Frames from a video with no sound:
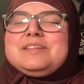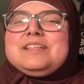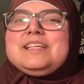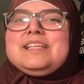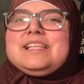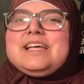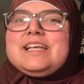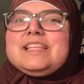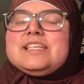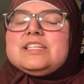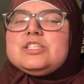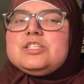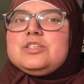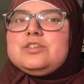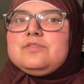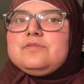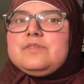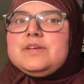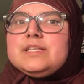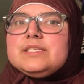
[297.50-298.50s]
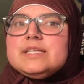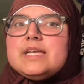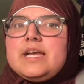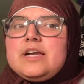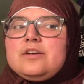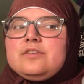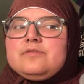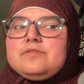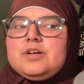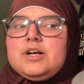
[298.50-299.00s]
like the Too Faced
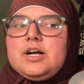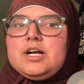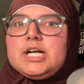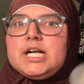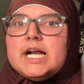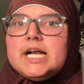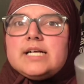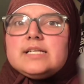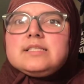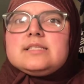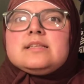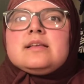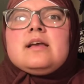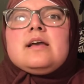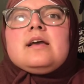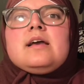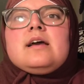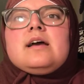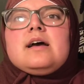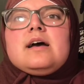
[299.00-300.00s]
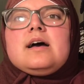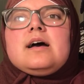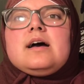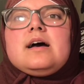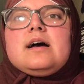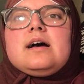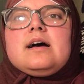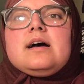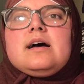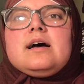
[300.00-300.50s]
Hangover RX
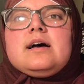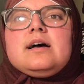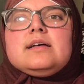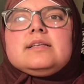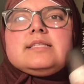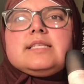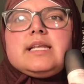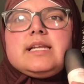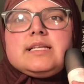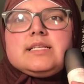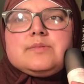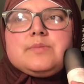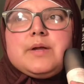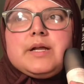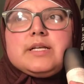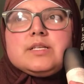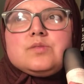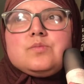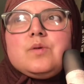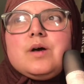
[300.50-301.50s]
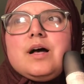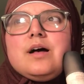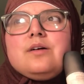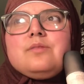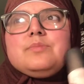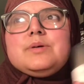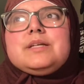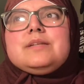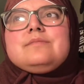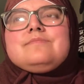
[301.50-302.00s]
setting spray as well,
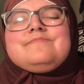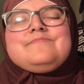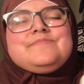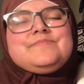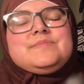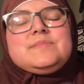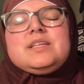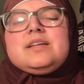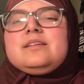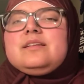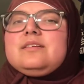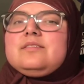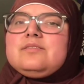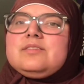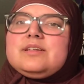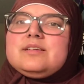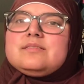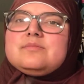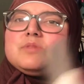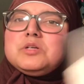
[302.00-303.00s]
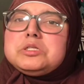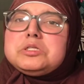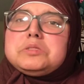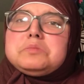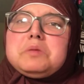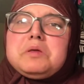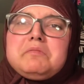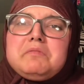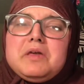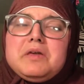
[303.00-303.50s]
but not nearly as much as
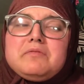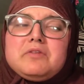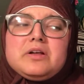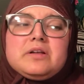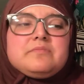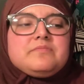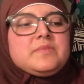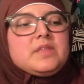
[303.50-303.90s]
my favorite.